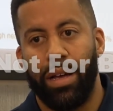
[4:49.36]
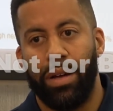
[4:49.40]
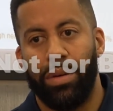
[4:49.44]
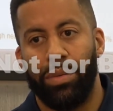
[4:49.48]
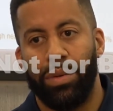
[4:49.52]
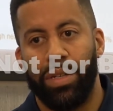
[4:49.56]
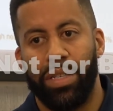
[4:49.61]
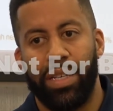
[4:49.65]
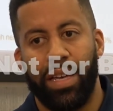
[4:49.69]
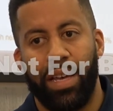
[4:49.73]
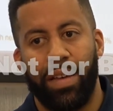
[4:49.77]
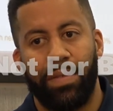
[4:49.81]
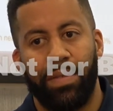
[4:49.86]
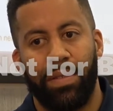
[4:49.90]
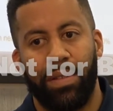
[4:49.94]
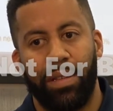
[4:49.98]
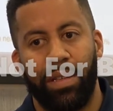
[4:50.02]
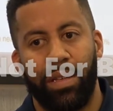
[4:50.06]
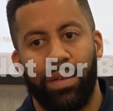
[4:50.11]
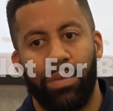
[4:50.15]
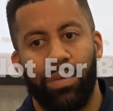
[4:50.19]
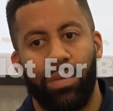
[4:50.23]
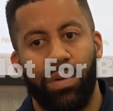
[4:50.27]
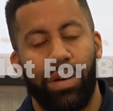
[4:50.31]
We
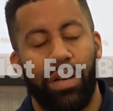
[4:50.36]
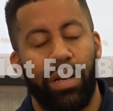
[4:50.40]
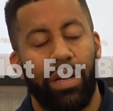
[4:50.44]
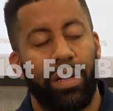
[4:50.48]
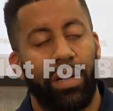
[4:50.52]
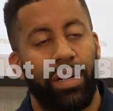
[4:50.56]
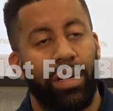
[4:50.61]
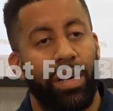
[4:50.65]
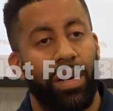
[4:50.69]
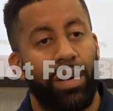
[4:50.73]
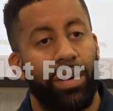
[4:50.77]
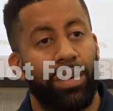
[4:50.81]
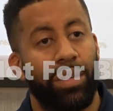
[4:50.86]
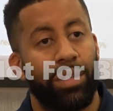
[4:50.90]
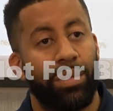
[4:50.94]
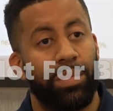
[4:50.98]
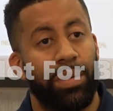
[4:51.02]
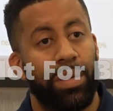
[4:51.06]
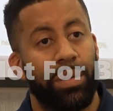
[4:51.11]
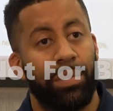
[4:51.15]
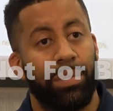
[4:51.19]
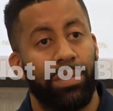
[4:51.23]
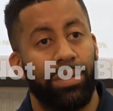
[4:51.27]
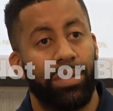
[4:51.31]
definitely want to encourage
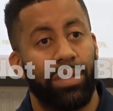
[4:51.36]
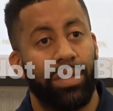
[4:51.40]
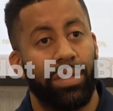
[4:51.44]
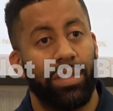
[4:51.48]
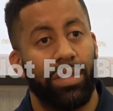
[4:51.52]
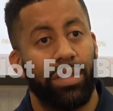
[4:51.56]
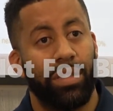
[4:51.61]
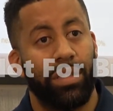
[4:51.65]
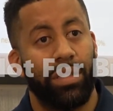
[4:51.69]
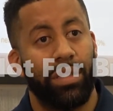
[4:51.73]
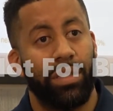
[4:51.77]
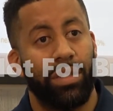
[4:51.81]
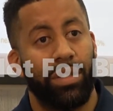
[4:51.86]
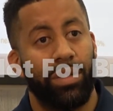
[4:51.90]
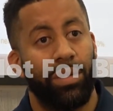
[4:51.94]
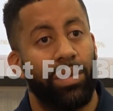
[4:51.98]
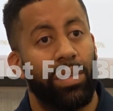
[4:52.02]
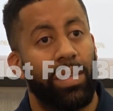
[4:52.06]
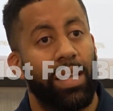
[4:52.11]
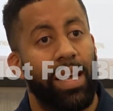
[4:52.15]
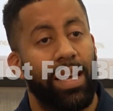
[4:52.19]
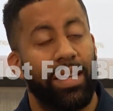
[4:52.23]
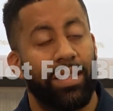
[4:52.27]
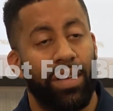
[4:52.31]
people to
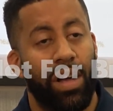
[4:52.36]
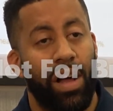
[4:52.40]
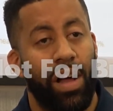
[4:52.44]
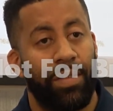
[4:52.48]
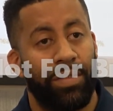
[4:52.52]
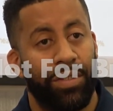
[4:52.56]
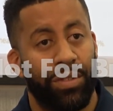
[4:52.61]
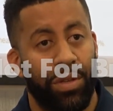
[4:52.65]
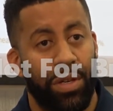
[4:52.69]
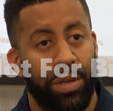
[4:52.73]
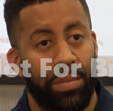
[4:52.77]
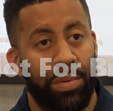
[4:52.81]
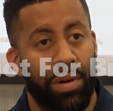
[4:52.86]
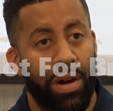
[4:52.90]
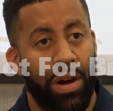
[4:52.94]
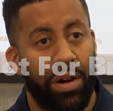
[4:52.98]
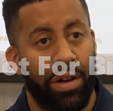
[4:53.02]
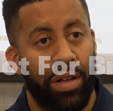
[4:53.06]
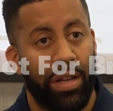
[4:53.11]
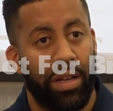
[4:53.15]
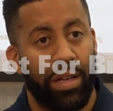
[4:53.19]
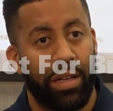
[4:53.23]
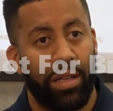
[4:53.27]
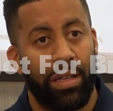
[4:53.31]
utilize off-street
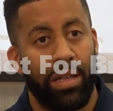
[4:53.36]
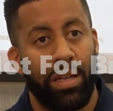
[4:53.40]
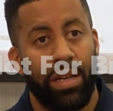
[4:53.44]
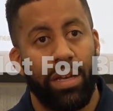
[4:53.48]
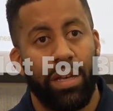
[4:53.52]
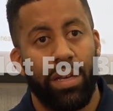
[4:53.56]
parking.